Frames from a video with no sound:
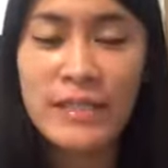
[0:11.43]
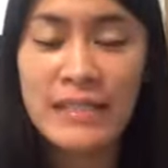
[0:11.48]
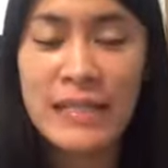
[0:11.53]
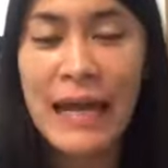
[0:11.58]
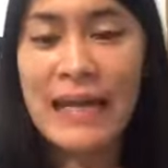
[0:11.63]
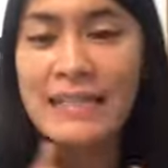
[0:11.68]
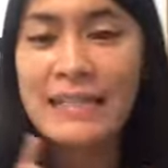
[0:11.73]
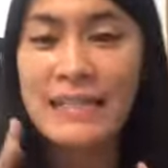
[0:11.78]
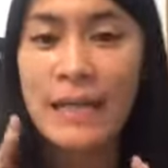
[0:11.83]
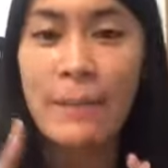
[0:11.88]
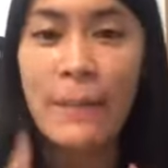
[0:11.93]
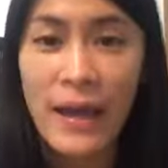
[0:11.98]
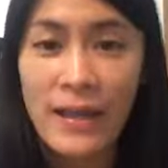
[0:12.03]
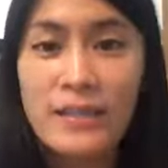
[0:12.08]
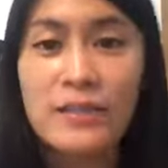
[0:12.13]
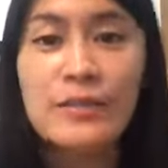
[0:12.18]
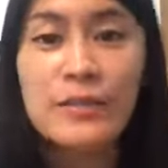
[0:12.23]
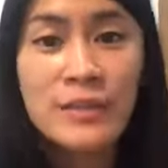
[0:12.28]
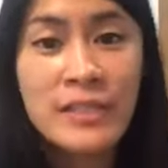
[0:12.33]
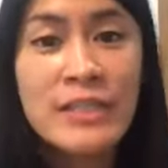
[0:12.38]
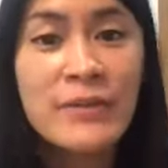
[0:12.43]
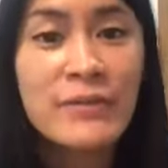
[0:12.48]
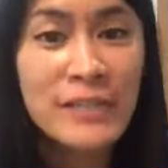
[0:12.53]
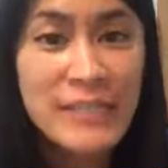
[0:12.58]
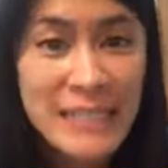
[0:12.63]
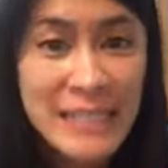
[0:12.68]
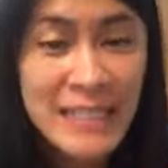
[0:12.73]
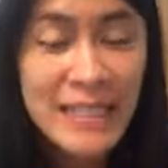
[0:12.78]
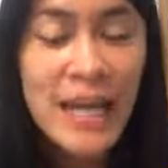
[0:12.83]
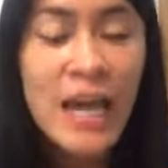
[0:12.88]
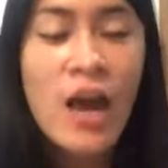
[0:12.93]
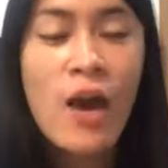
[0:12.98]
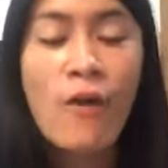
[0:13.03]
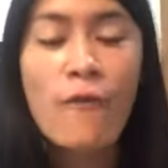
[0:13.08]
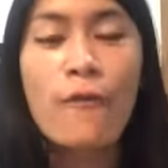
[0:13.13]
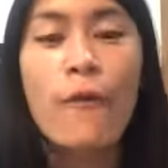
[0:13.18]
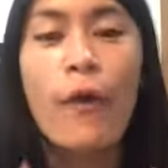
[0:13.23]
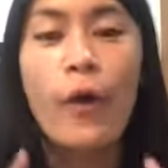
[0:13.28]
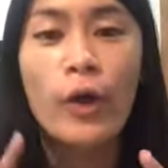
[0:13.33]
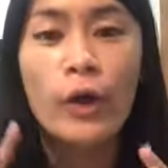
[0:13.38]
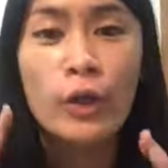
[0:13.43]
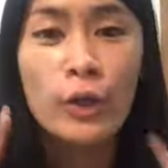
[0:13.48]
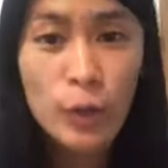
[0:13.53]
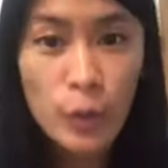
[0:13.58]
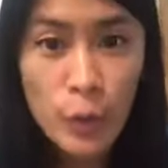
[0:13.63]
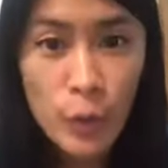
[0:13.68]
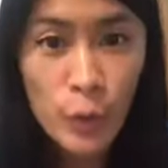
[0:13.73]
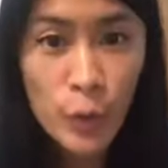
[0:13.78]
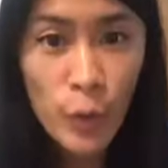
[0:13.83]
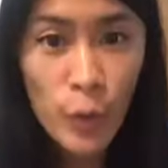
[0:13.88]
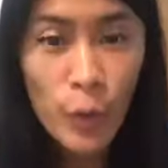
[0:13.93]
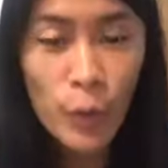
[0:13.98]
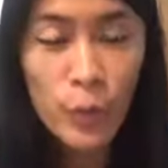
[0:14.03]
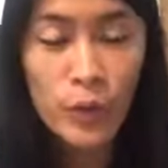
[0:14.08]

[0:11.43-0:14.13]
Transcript: guys some exclusivity for you